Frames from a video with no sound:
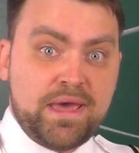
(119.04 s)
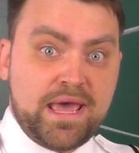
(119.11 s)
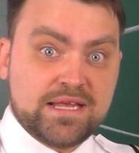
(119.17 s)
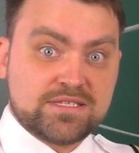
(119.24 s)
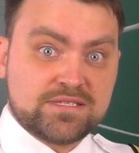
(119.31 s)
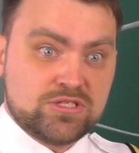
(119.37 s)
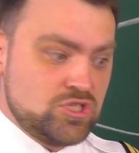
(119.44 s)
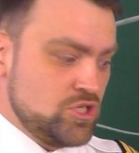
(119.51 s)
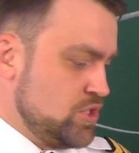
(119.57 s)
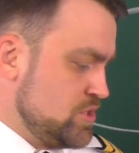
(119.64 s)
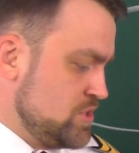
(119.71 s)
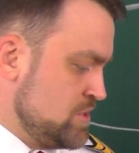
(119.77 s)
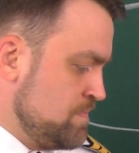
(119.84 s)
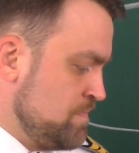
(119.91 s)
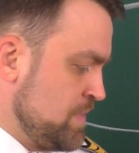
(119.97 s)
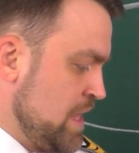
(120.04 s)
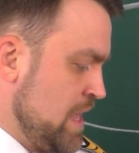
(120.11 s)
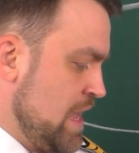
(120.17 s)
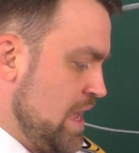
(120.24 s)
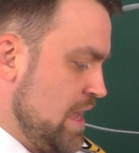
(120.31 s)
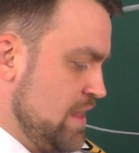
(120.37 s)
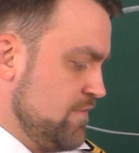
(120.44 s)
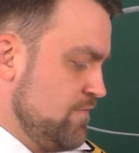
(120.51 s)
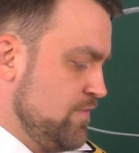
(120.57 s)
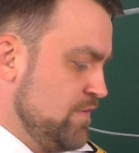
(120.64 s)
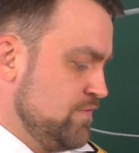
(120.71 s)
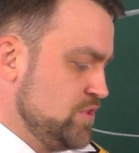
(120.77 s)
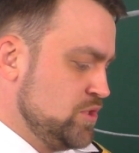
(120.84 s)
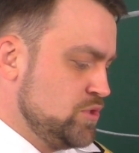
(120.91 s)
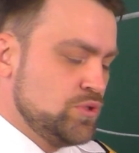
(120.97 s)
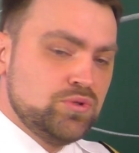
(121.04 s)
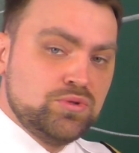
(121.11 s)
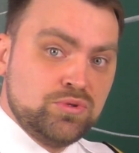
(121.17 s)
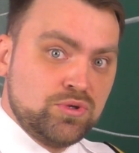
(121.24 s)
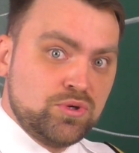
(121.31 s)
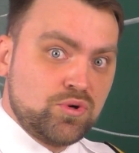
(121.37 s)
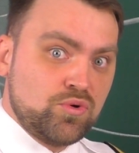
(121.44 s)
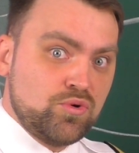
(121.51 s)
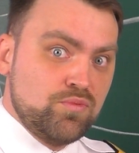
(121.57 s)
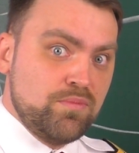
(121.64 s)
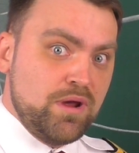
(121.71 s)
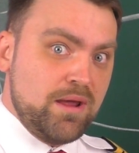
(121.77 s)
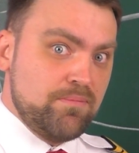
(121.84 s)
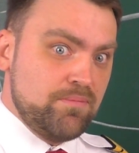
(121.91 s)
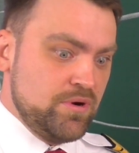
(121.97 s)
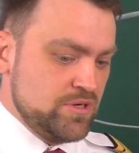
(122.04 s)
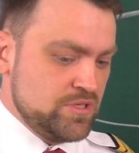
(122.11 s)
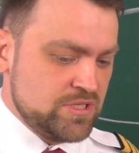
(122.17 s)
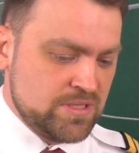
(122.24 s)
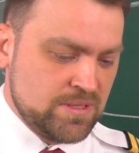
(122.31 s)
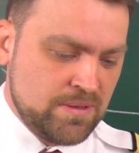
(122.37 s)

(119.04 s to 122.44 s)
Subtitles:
passengers and 52 crew members.